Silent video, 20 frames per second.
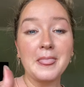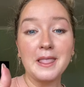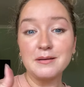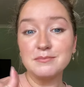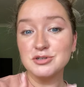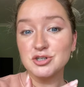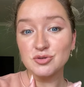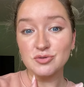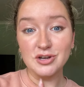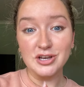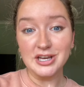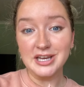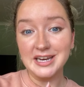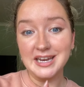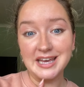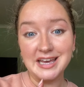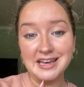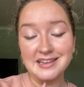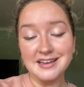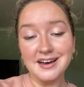I'm sure you can
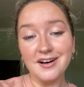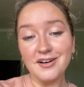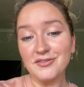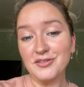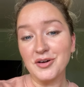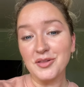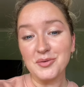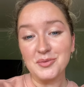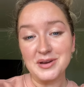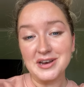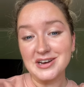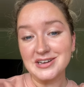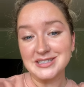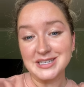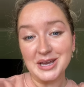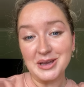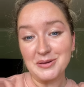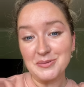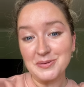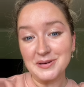hear that, I've got the windows
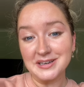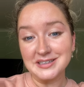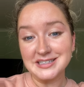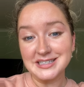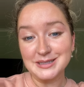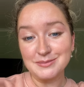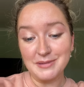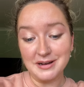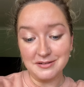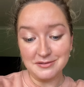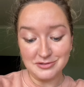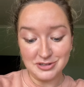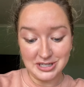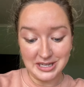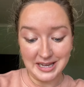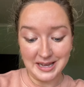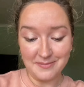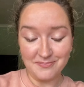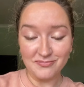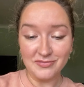open because it's
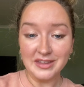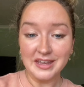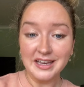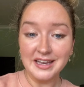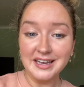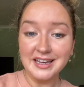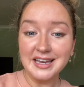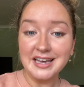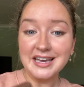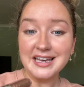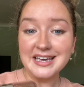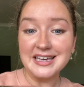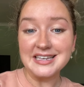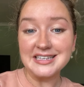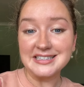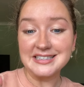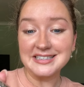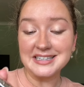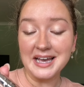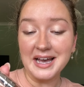melting,
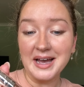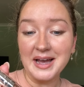is